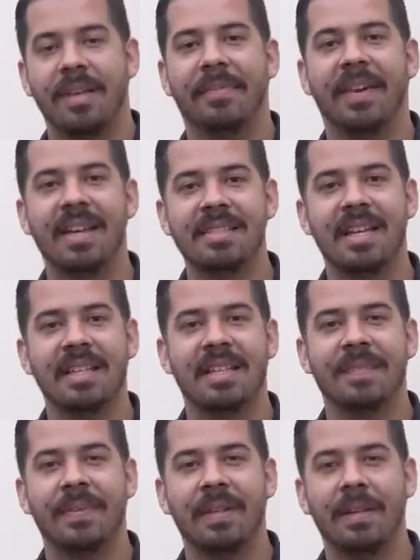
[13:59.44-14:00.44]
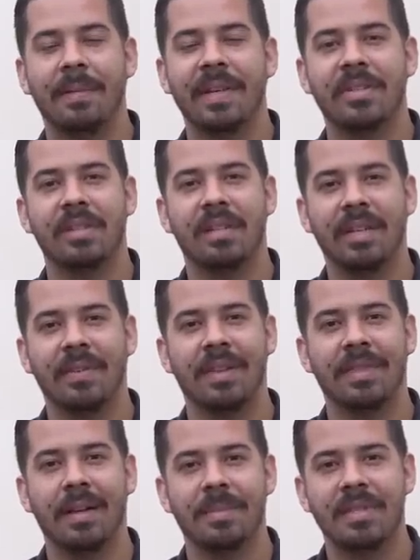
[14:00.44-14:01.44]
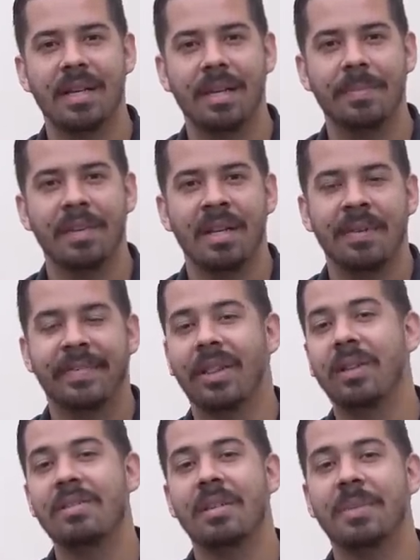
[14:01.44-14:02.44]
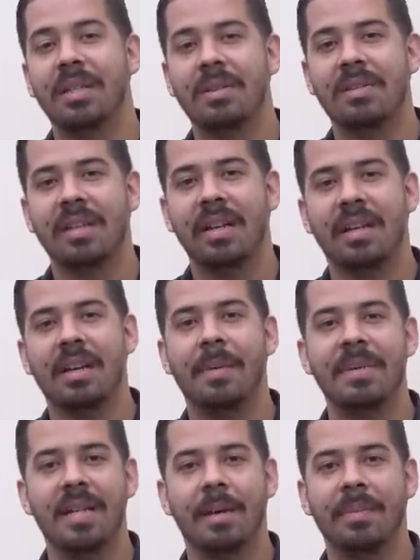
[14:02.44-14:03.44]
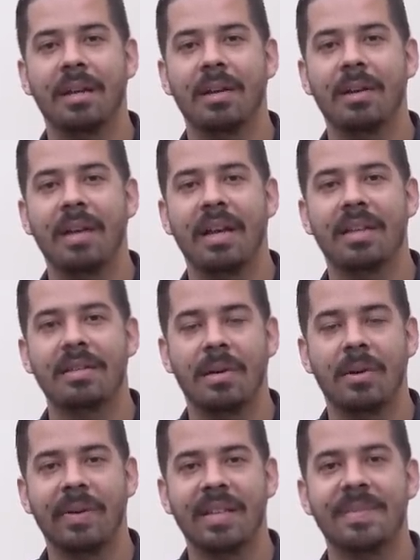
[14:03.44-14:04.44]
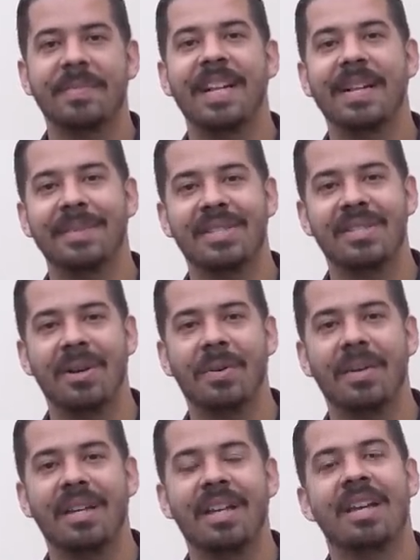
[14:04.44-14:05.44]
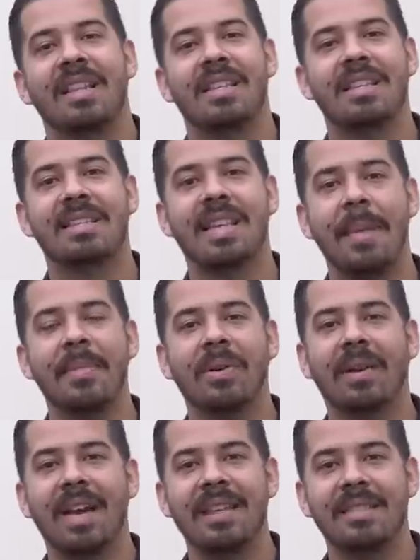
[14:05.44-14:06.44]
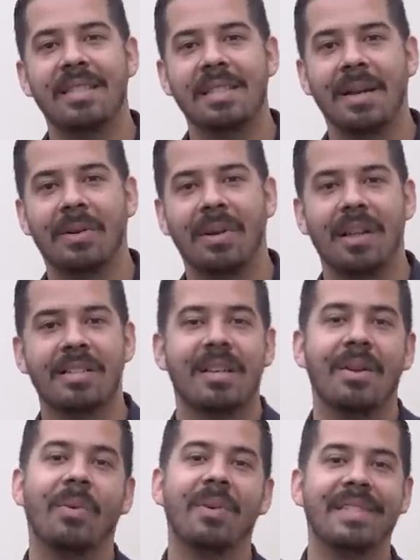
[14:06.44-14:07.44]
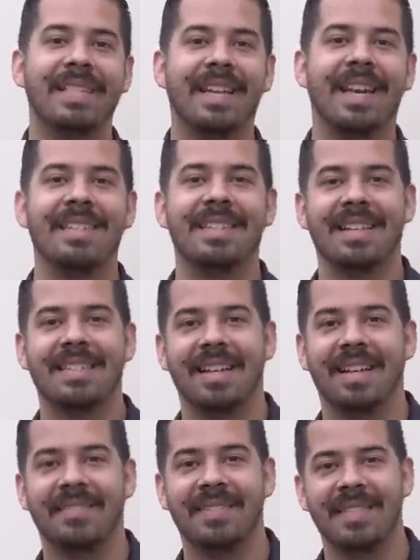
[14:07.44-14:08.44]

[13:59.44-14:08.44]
If you guys like this video, make sure to give it a thumbs up. If you learned something new today, comment down below. And as always, my name is Joey. This is Chemical Guys Detail Garage. We'll see you guys next time.